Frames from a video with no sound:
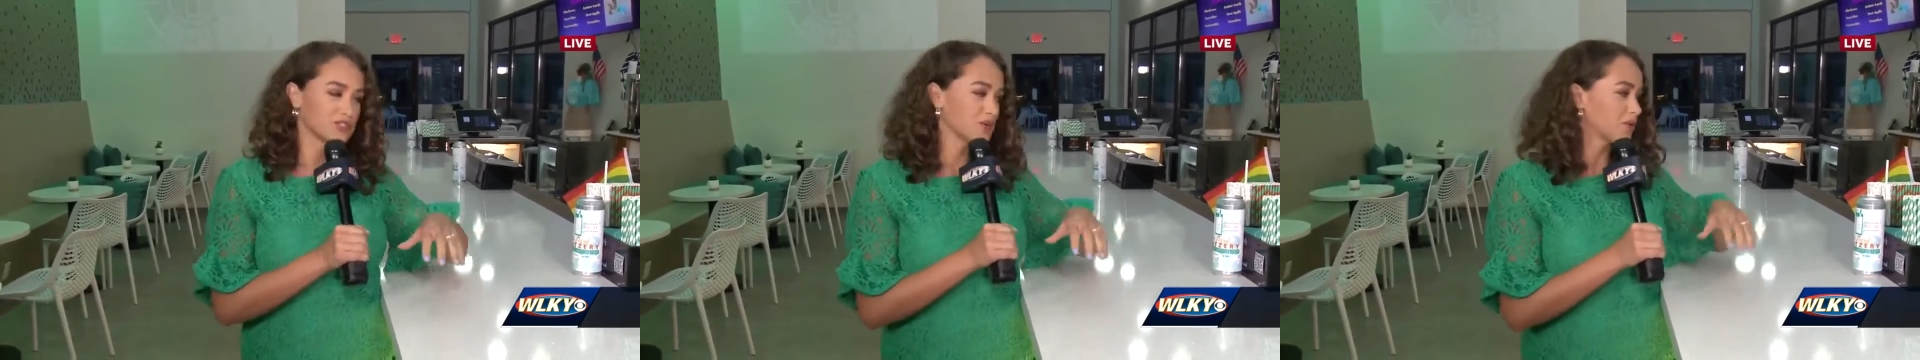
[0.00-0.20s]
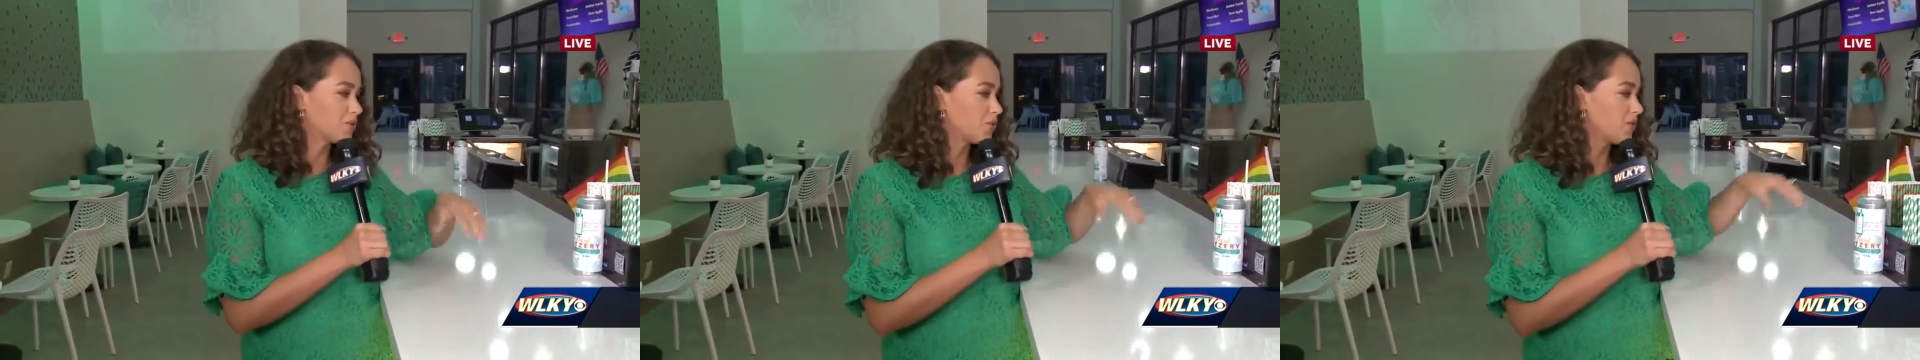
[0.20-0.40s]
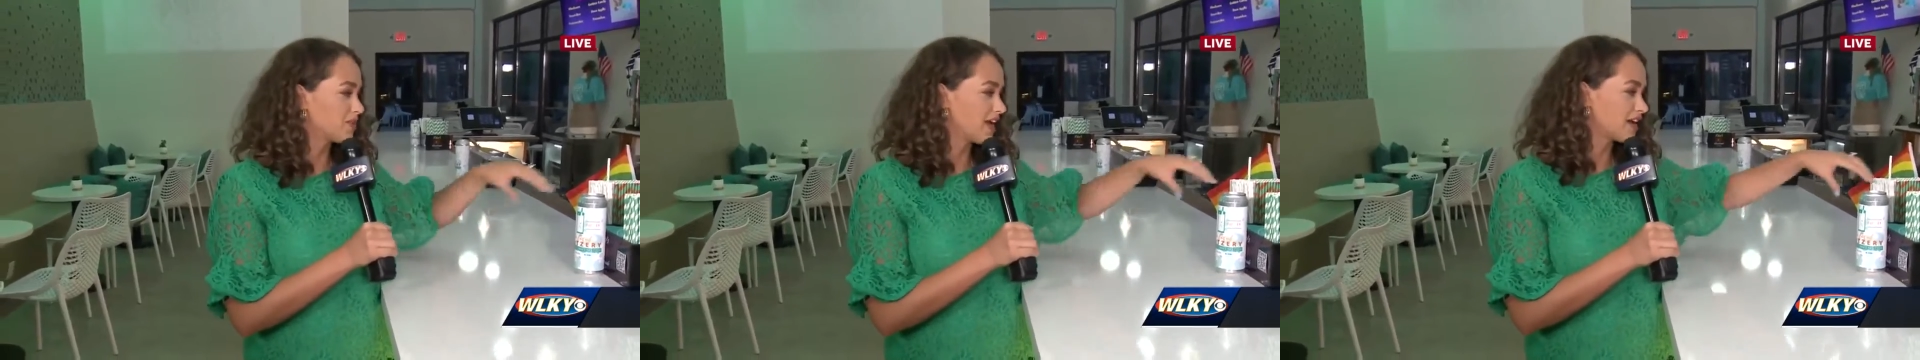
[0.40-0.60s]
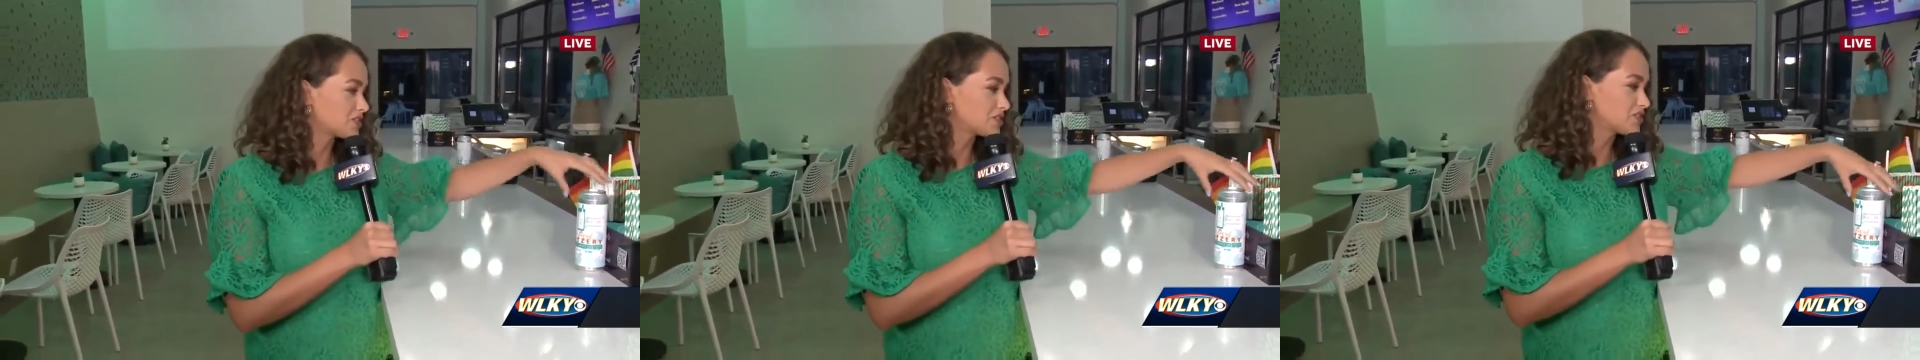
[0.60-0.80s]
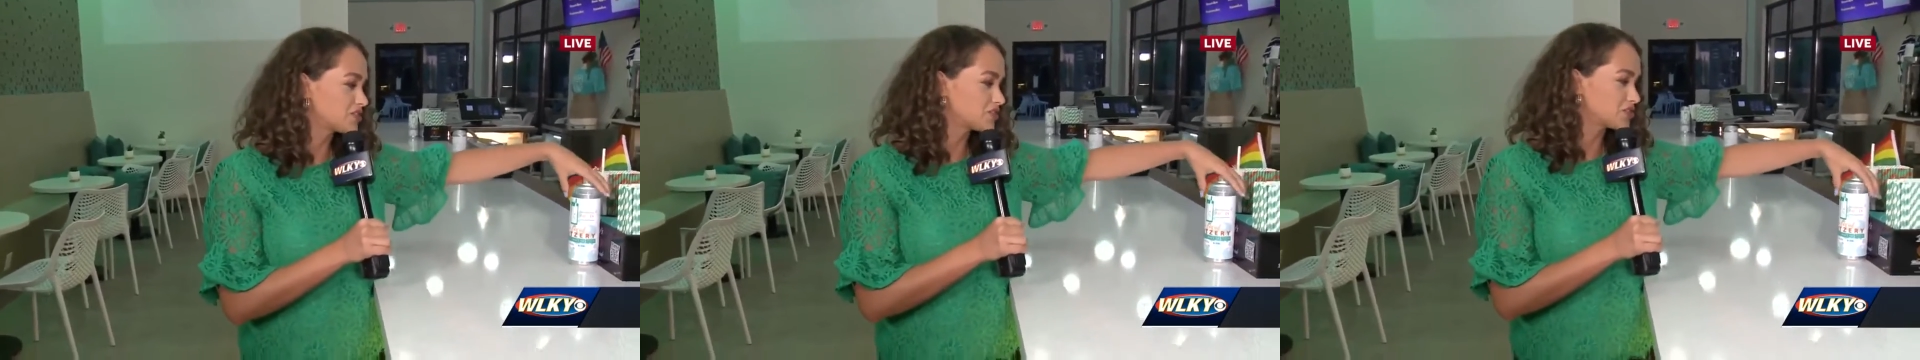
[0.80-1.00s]
is so cool. And they
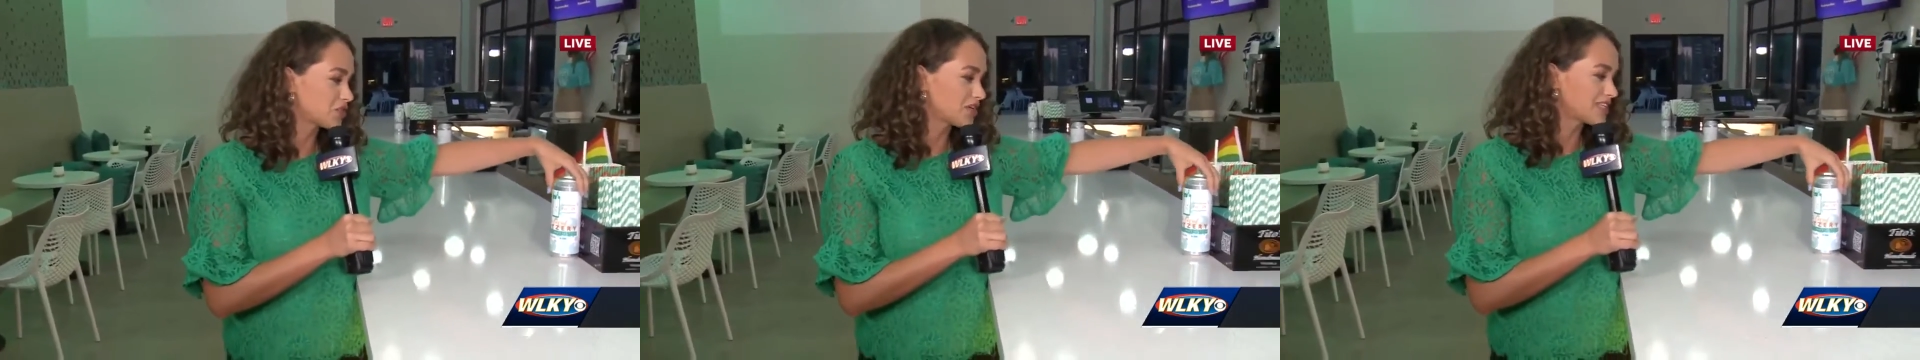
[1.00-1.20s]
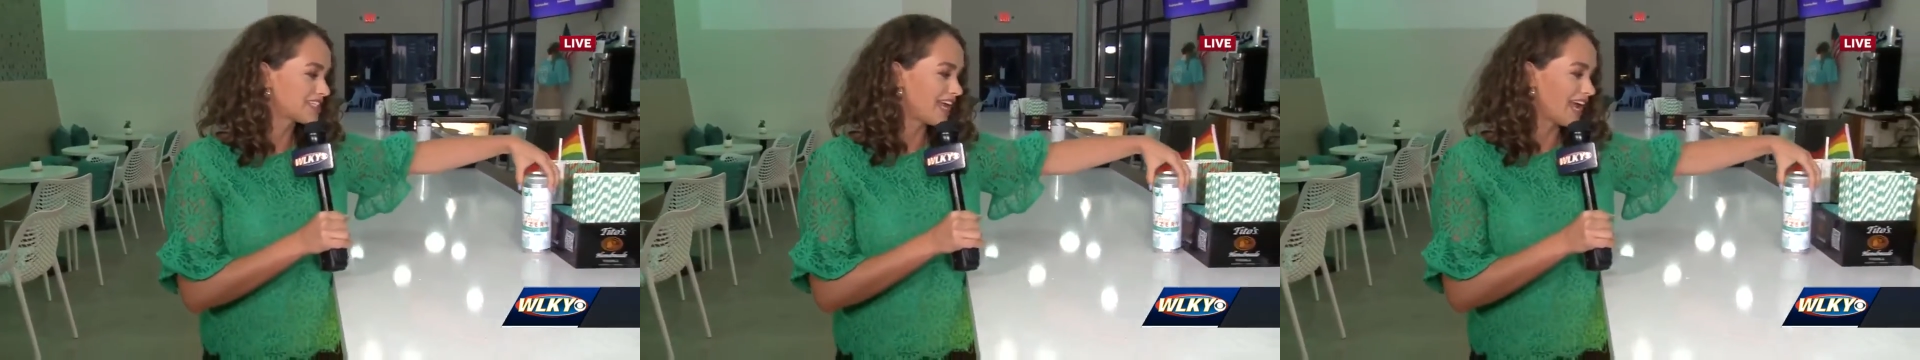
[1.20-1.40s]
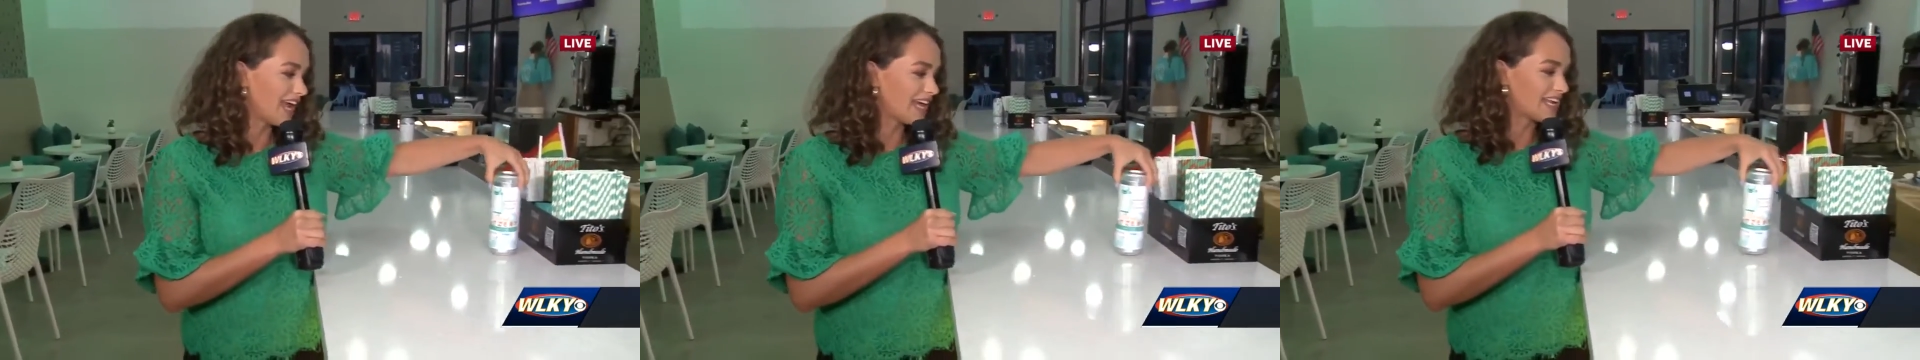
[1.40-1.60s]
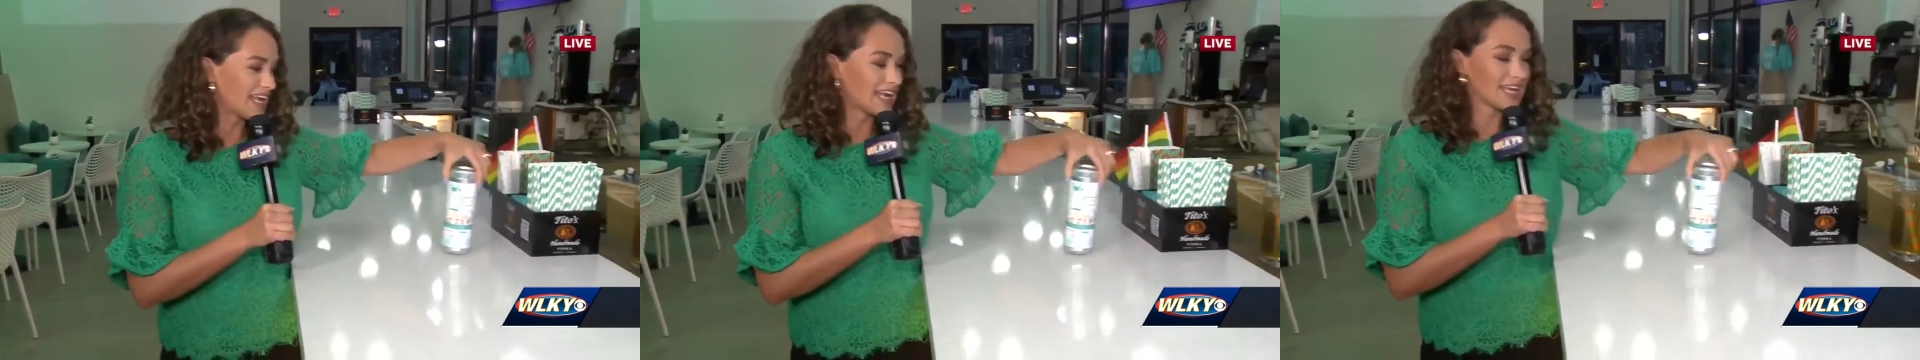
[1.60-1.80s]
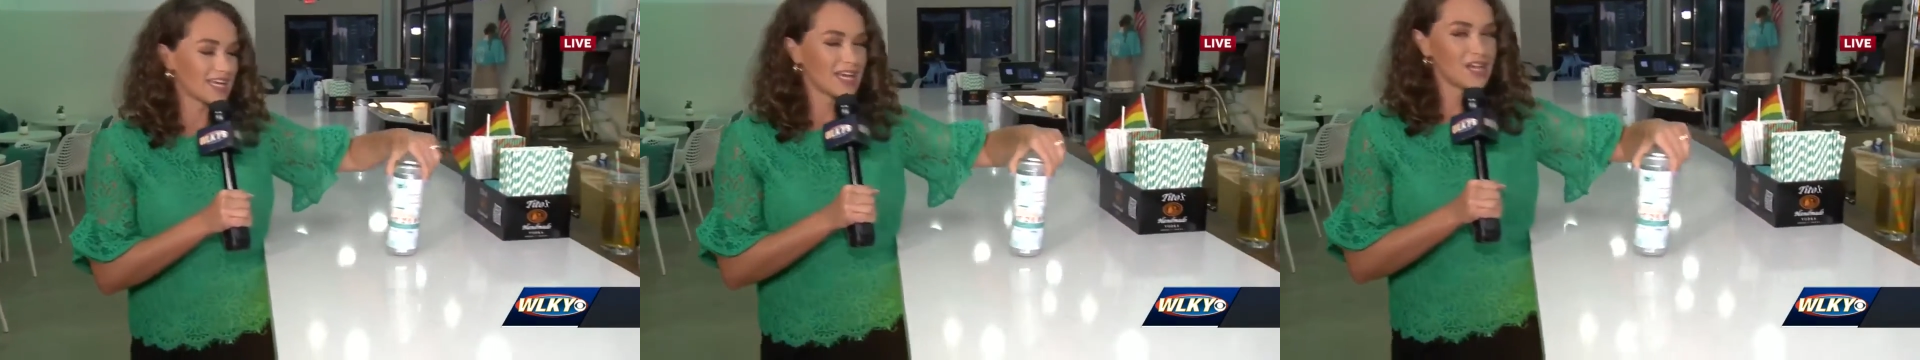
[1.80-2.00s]
actually just started
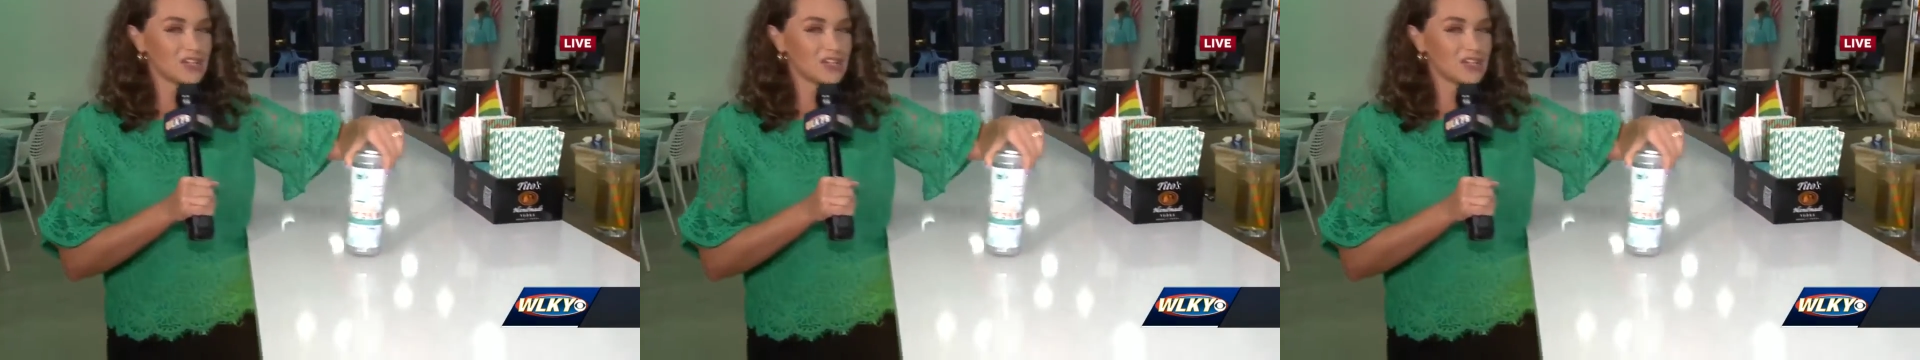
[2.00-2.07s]
canning.